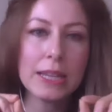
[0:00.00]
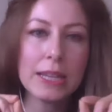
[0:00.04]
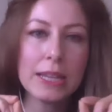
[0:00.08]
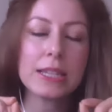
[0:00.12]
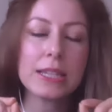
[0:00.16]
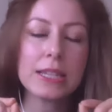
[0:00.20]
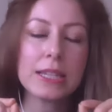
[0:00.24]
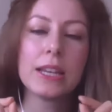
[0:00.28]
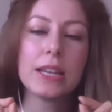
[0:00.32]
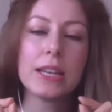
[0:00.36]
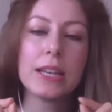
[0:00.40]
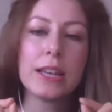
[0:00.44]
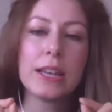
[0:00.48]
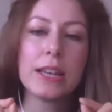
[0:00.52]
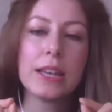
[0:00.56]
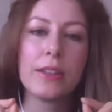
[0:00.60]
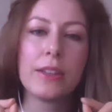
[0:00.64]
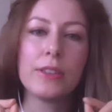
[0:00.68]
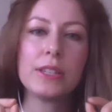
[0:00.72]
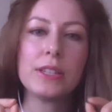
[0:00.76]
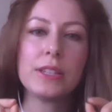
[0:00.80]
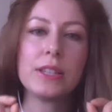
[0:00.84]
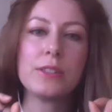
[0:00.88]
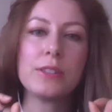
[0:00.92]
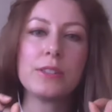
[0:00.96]
is
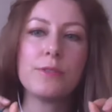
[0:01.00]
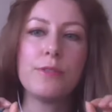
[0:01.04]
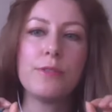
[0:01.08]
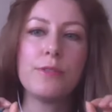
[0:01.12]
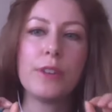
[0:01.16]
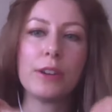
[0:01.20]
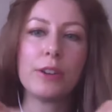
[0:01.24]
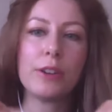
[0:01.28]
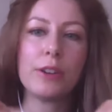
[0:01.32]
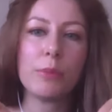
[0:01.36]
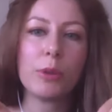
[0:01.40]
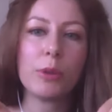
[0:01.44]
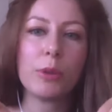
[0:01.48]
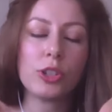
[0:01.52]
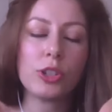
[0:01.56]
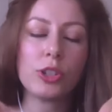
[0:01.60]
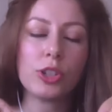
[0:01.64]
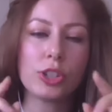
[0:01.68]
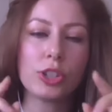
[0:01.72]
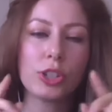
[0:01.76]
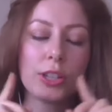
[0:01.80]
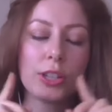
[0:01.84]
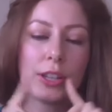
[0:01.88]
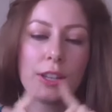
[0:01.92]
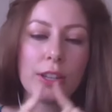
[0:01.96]
this is
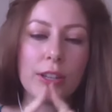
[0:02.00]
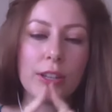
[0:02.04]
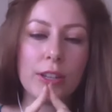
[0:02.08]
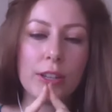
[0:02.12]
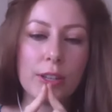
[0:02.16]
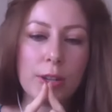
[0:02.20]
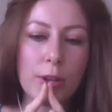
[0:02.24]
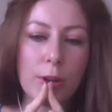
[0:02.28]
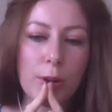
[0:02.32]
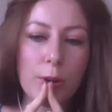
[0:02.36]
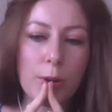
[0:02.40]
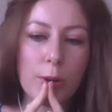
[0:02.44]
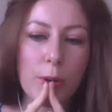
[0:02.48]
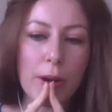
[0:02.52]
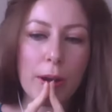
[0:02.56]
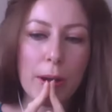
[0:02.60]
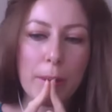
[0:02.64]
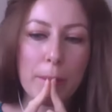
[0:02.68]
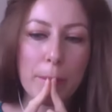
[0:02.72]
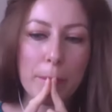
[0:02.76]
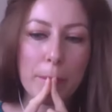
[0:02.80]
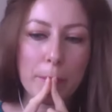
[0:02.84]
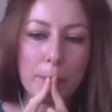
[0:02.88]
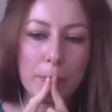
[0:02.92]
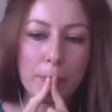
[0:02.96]
very much,
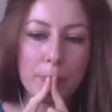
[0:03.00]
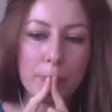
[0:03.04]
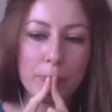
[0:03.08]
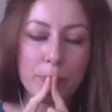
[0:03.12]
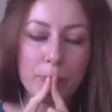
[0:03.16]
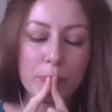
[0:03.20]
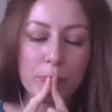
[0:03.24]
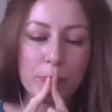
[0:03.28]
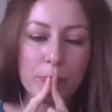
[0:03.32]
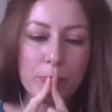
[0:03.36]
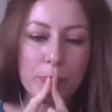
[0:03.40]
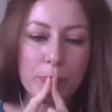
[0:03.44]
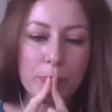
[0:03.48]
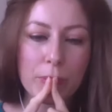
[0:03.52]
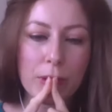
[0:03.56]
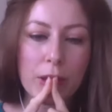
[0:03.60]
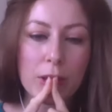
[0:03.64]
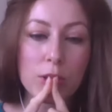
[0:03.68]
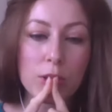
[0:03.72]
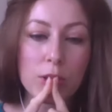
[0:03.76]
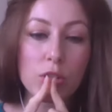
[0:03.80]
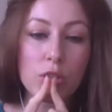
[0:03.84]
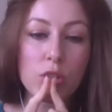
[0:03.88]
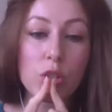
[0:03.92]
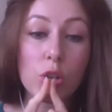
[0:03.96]
you know,
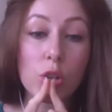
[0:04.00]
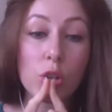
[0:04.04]
um,